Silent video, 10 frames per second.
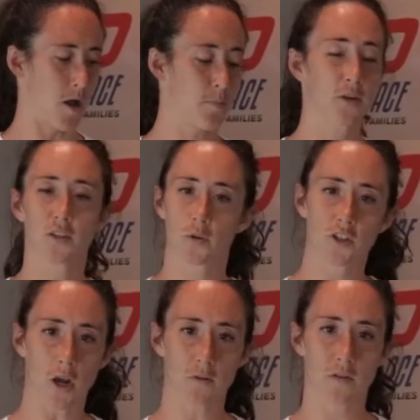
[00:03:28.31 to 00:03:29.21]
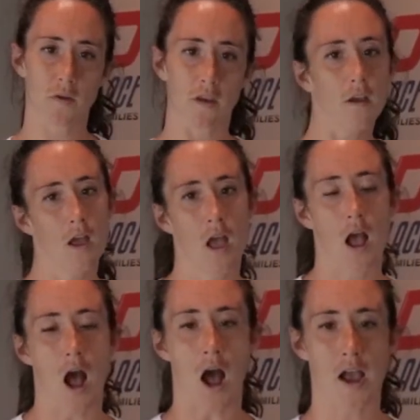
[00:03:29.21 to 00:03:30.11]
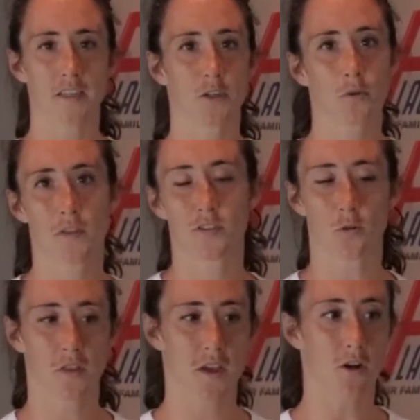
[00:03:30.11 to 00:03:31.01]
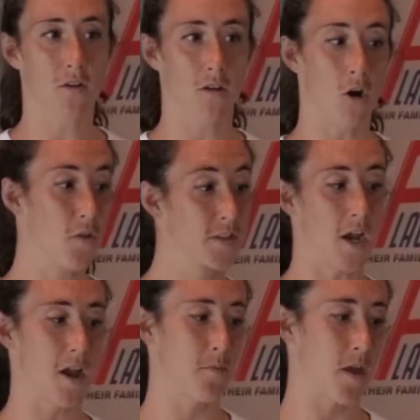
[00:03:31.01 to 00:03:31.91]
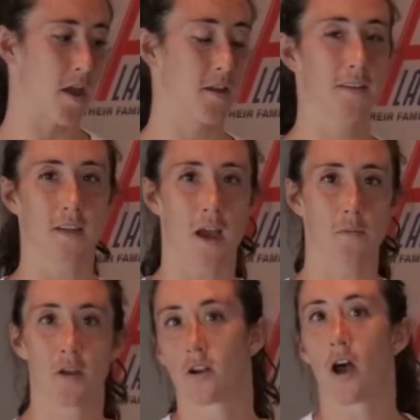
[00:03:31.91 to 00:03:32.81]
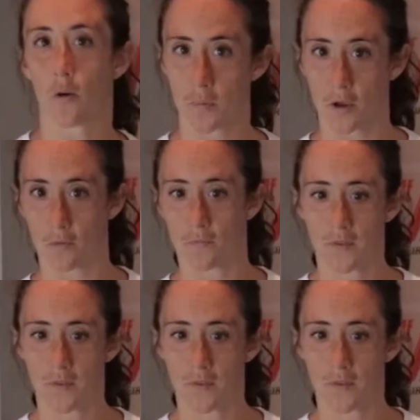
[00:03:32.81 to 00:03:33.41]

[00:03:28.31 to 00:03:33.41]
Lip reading: please reach out to me. I deal with this sort of thing all the time, and I'm here to help you.